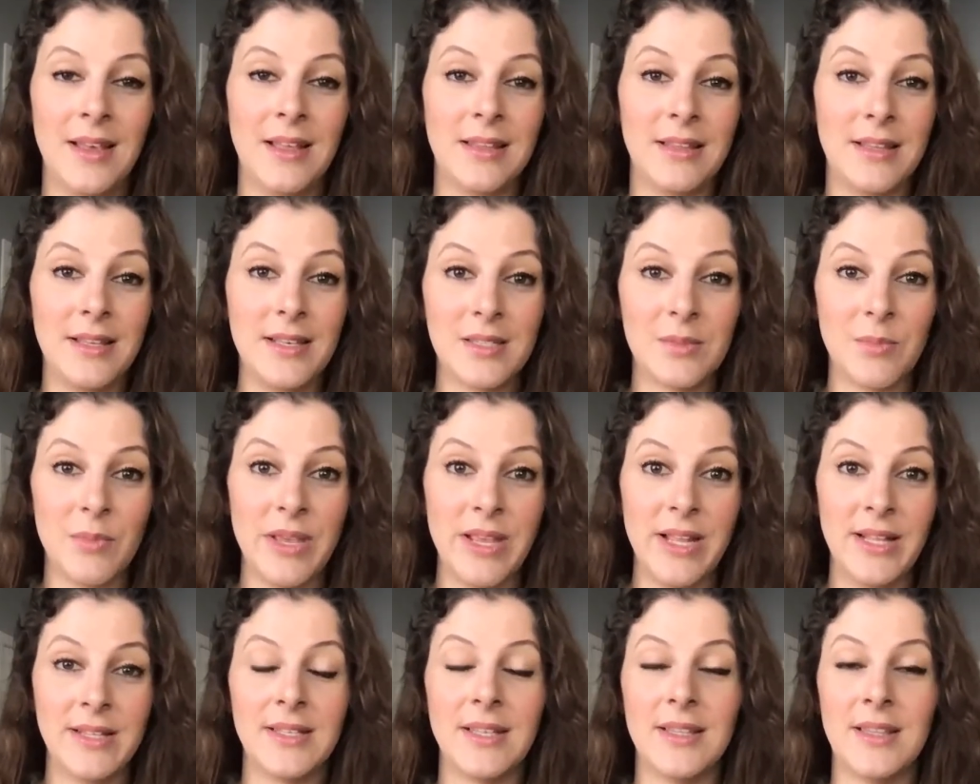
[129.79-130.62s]
This
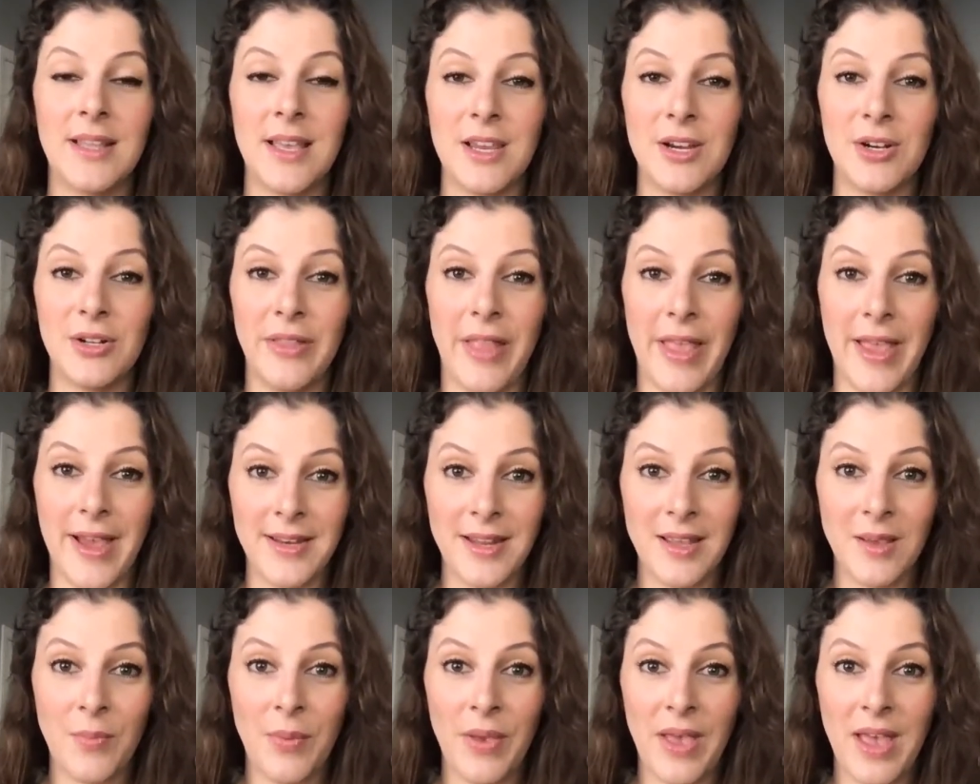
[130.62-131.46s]
means that your
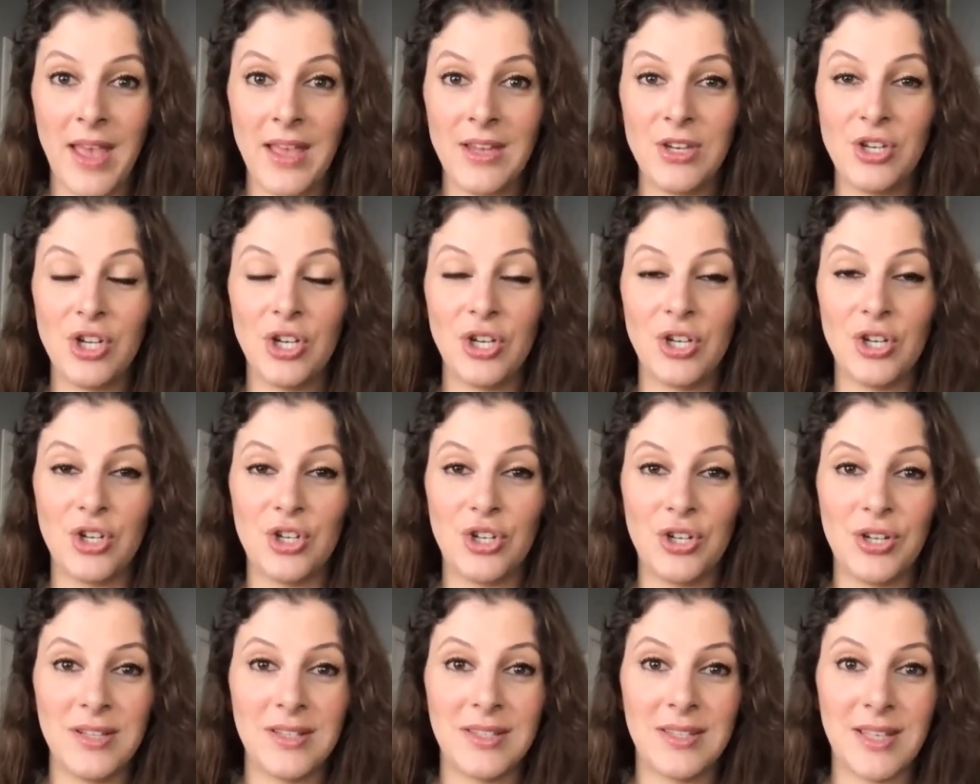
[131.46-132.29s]
landing page
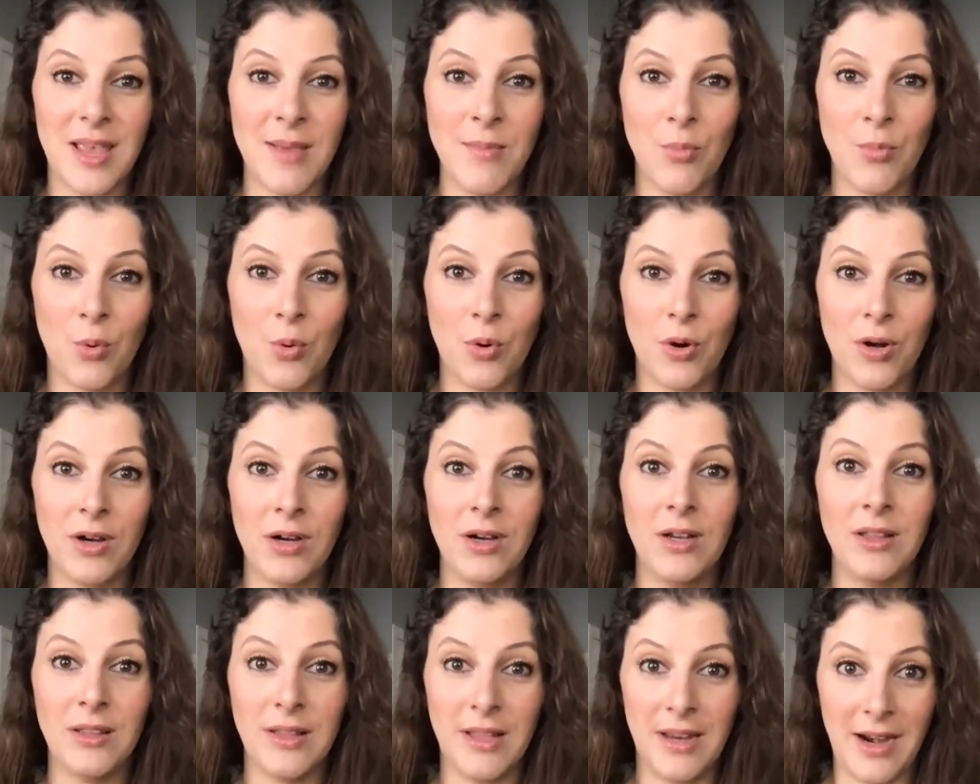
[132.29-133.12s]
shouldn't say
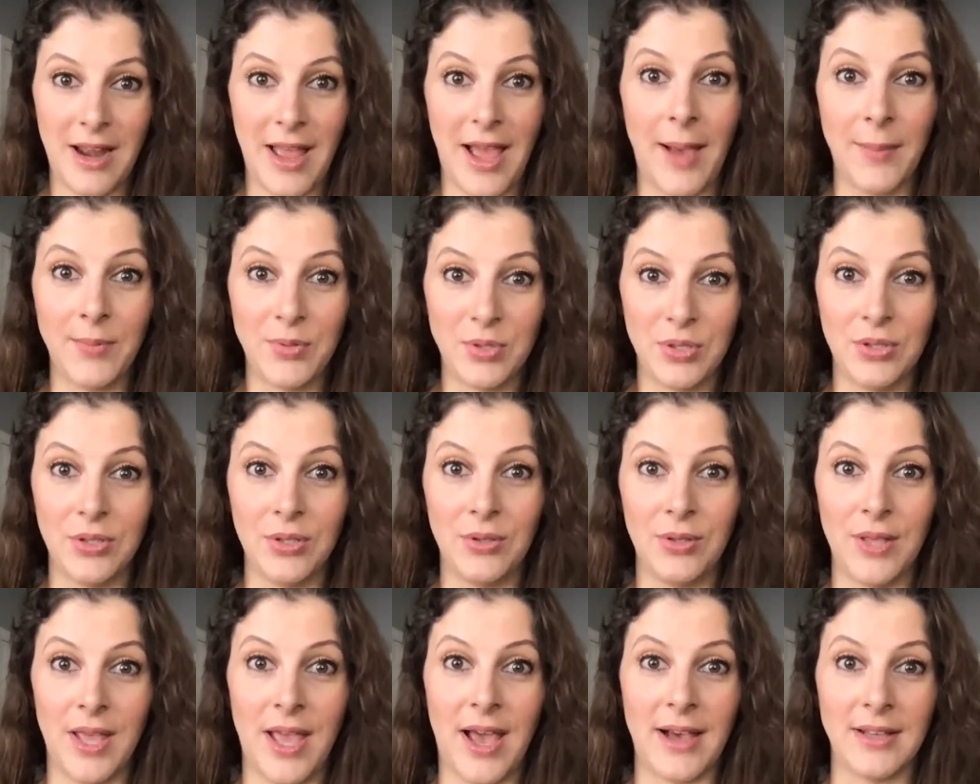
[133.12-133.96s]
more than it
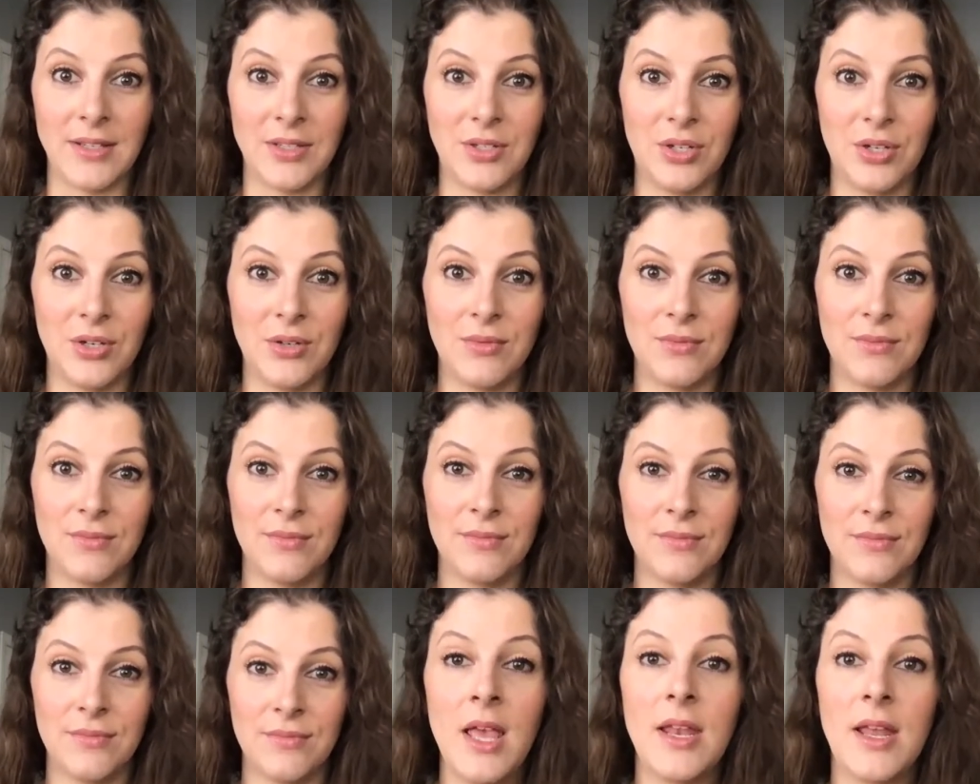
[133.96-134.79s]
absolutely has to.
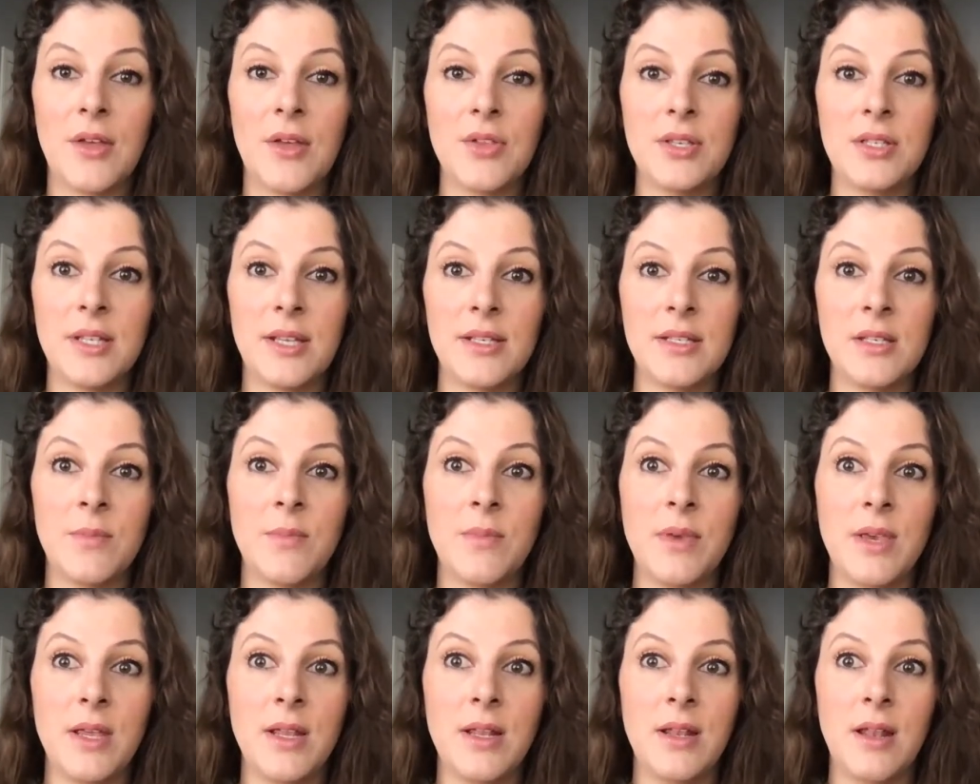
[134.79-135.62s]
Now, this doesn't
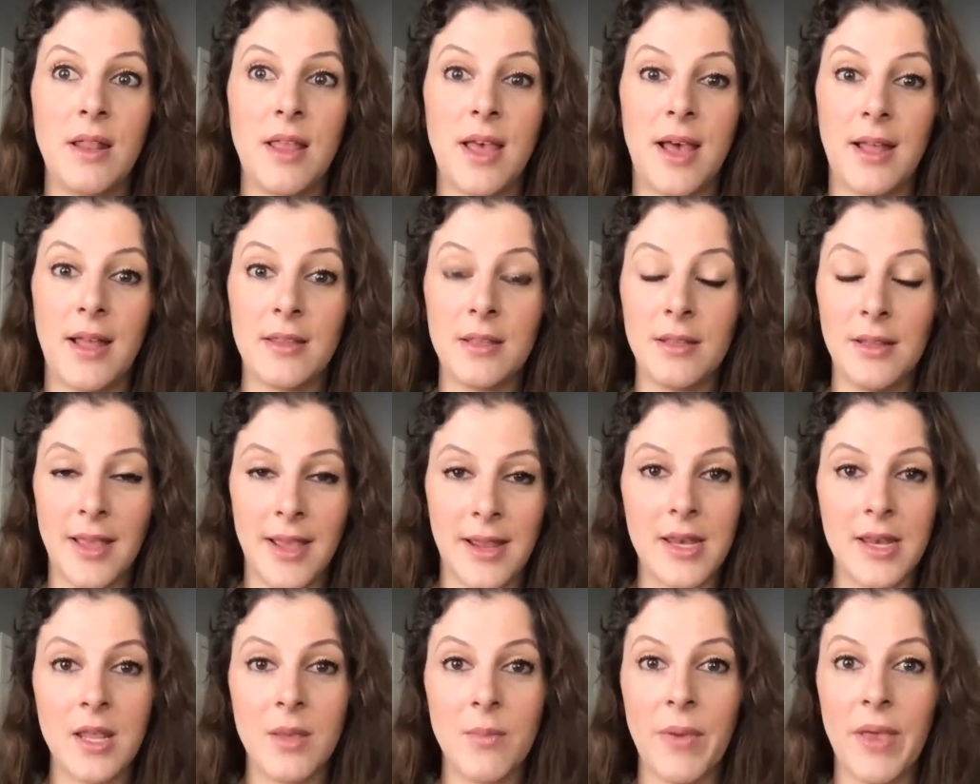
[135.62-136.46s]
mean that the
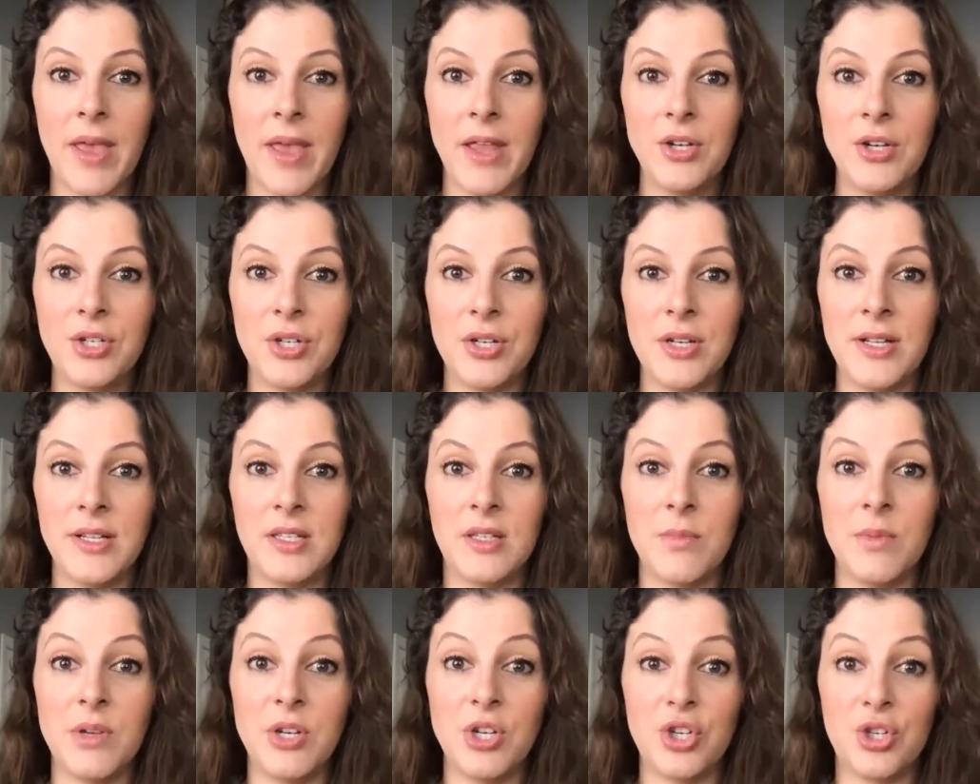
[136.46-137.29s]
landing page needs
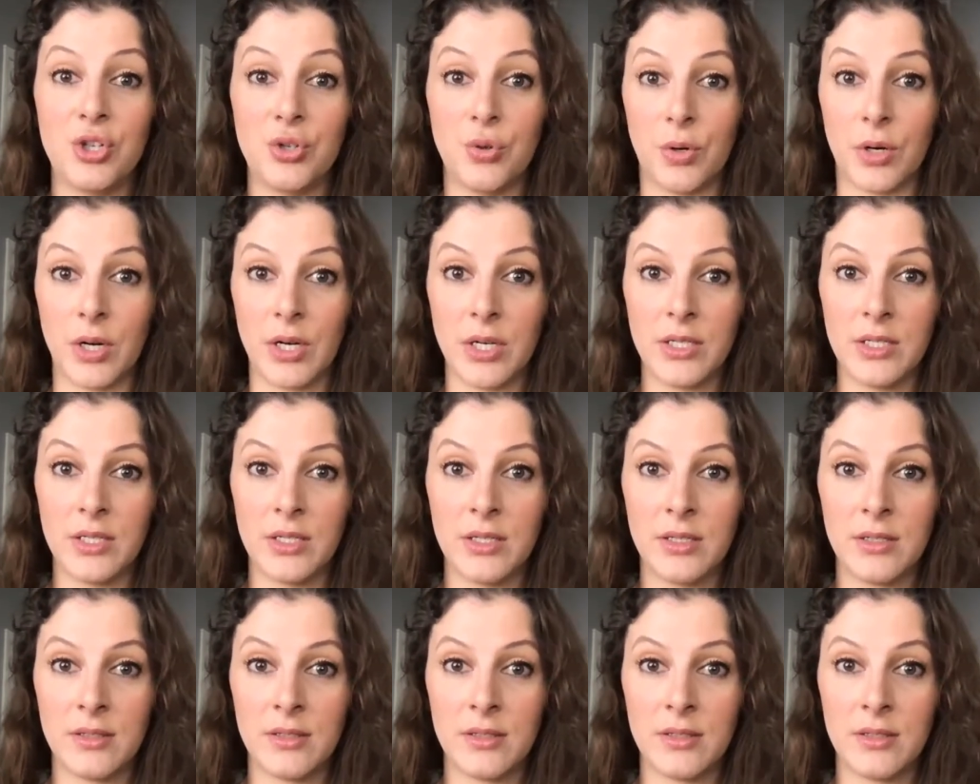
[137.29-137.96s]
to be short.